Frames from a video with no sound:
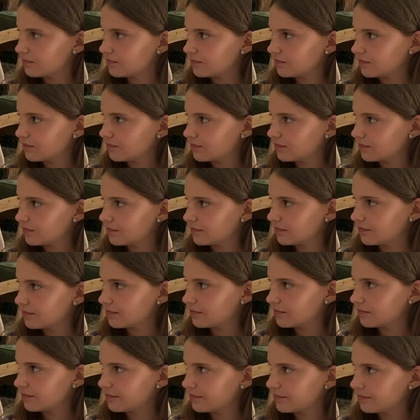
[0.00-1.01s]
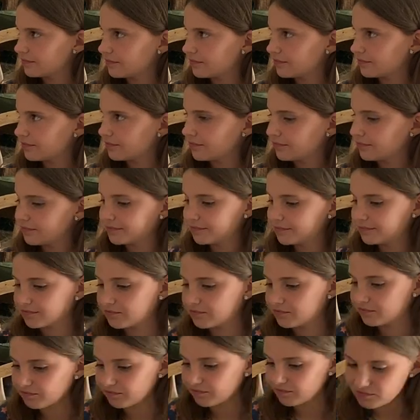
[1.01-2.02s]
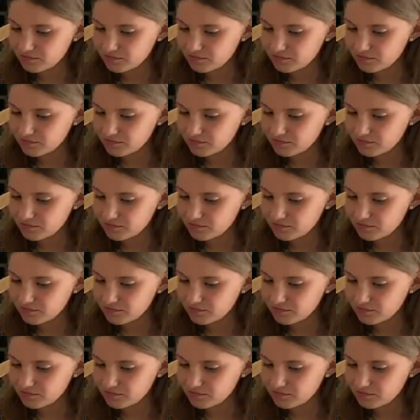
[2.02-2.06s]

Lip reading: The person shown says nothing.